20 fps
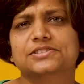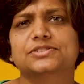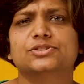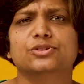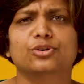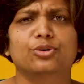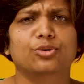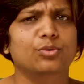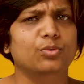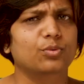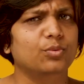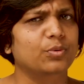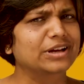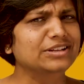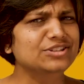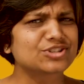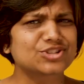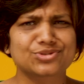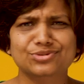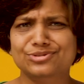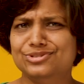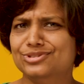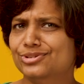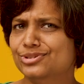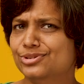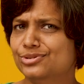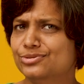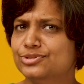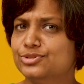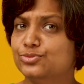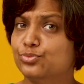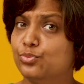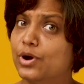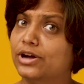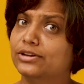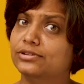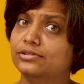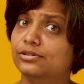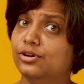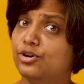so when should you use
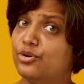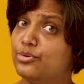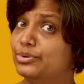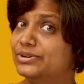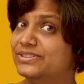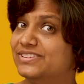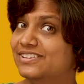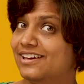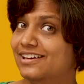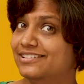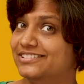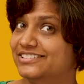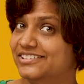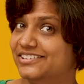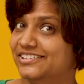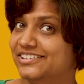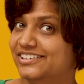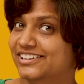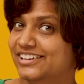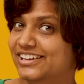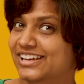one over the other?